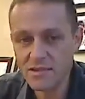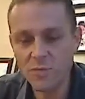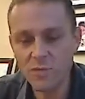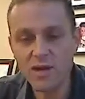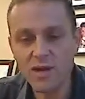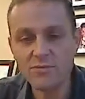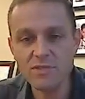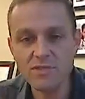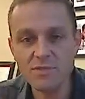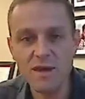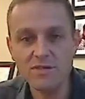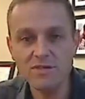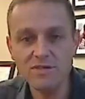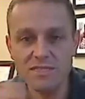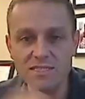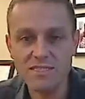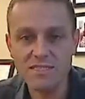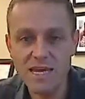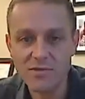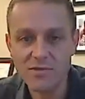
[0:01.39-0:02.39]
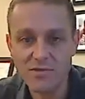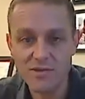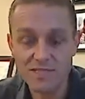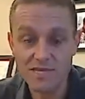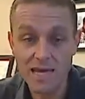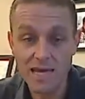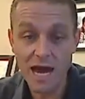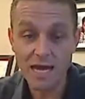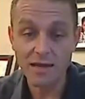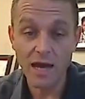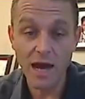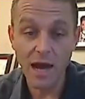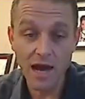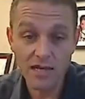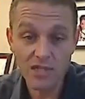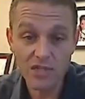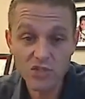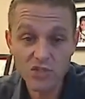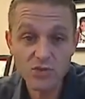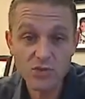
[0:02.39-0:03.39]
What I was about to say was
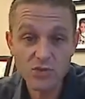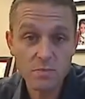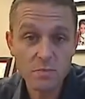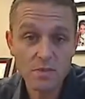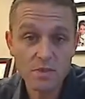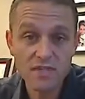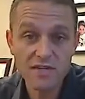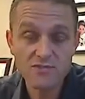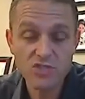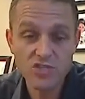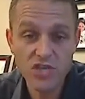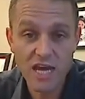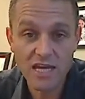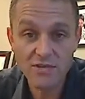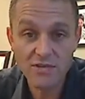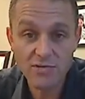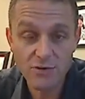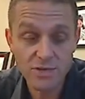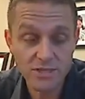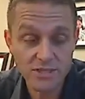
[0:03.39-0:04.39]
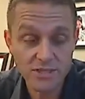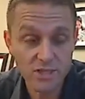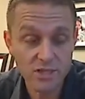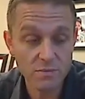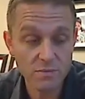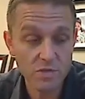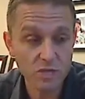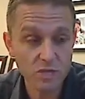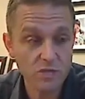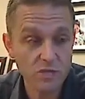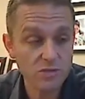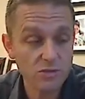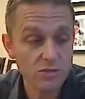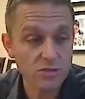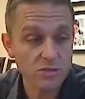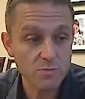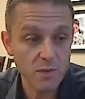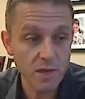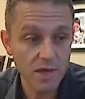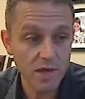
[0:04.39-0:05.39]
I truly believe January is going to be a
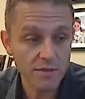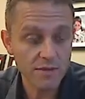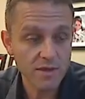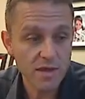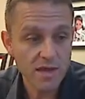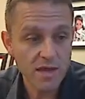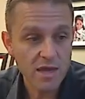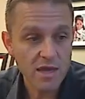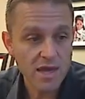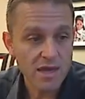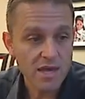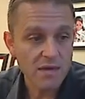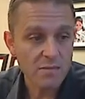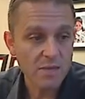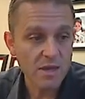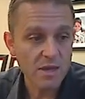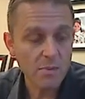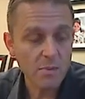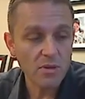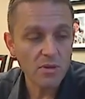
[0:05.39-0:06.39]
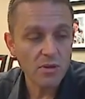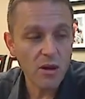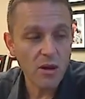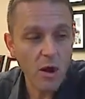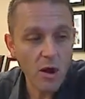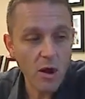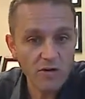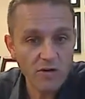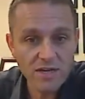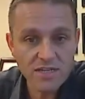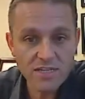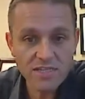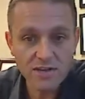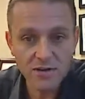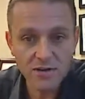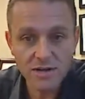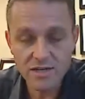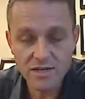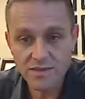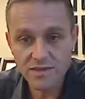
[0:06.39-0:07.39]
huge month. People are already
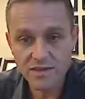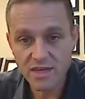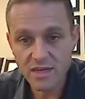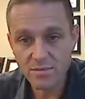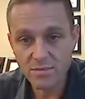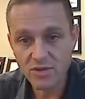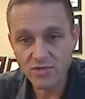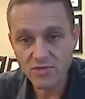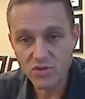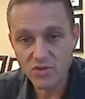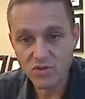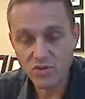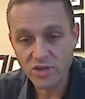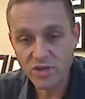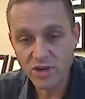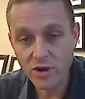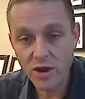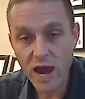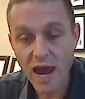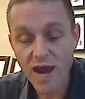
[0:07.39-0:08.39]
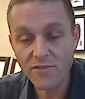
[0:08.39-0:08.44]
starting to think about the new year.